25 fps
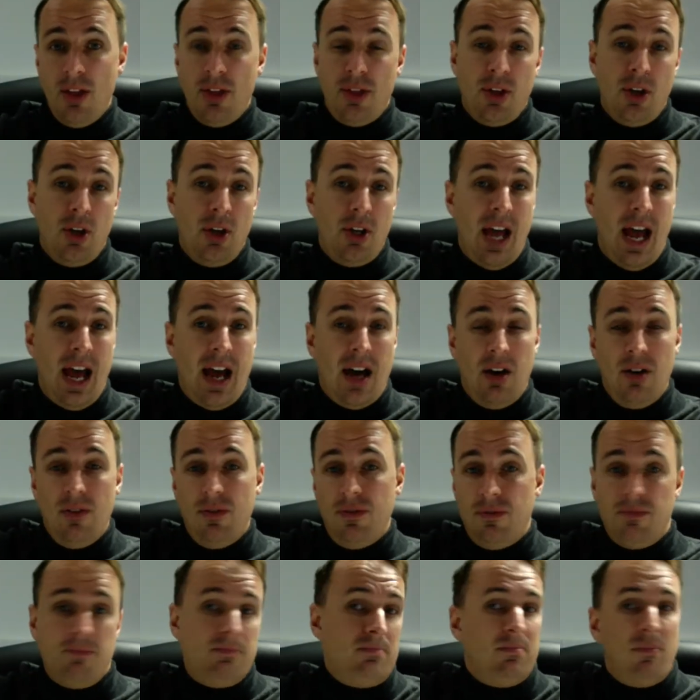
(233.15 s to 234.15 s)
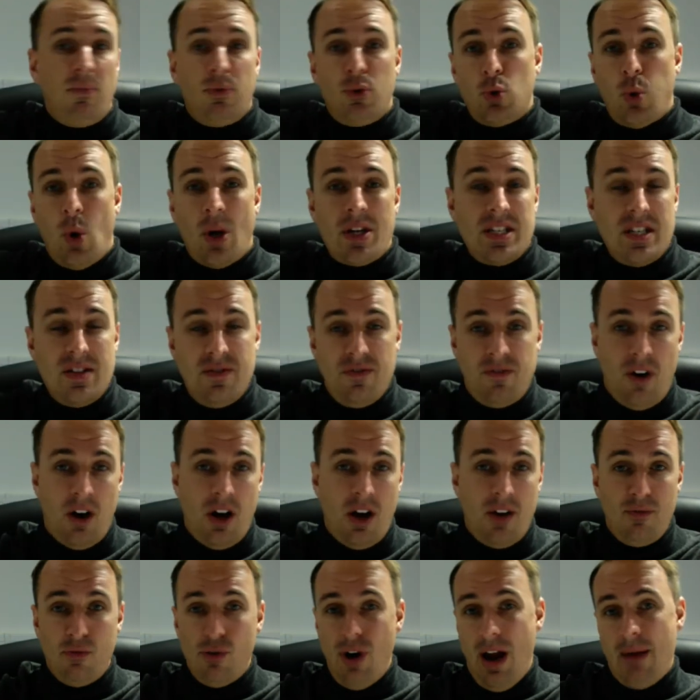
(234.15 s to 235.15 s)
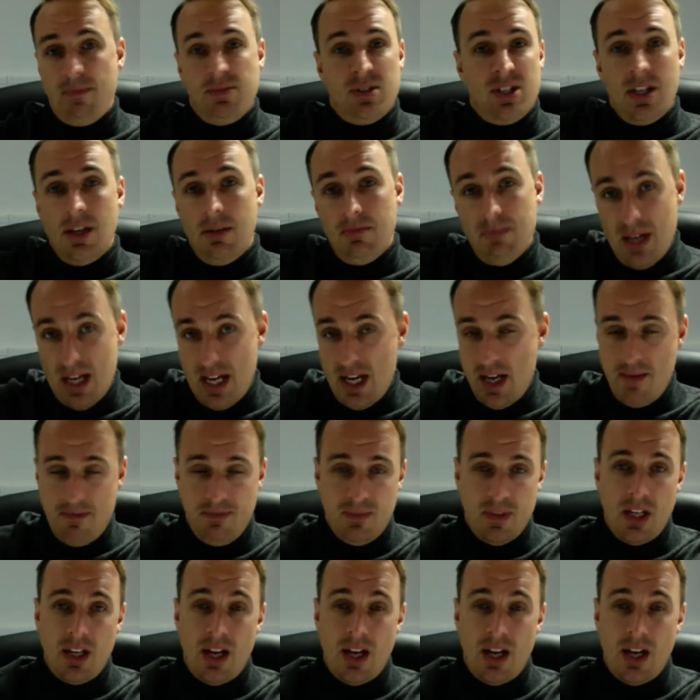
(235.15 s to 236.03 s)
3rd out of 25 reps in EMEA.